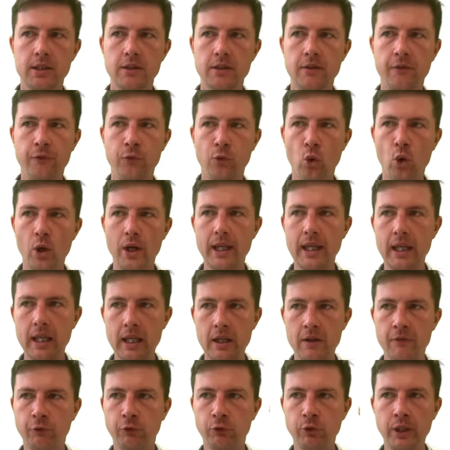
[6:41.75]
for
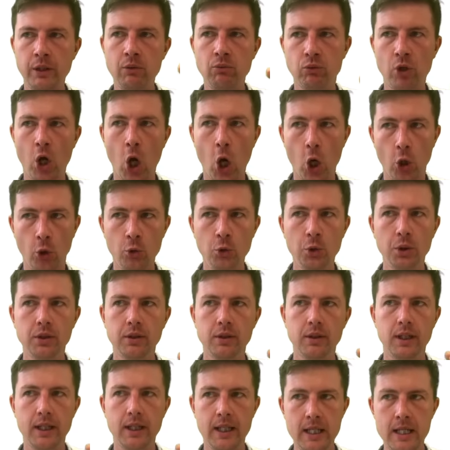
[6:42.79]
every row
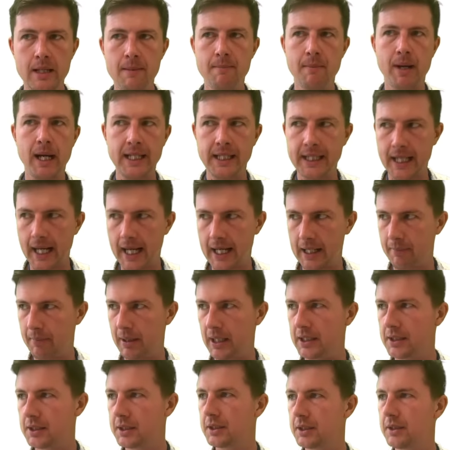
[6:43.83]
in my
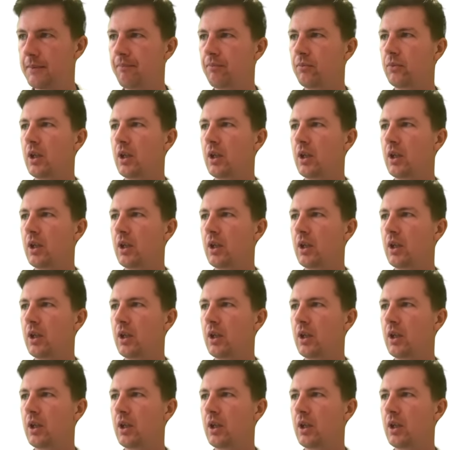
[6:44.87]
database.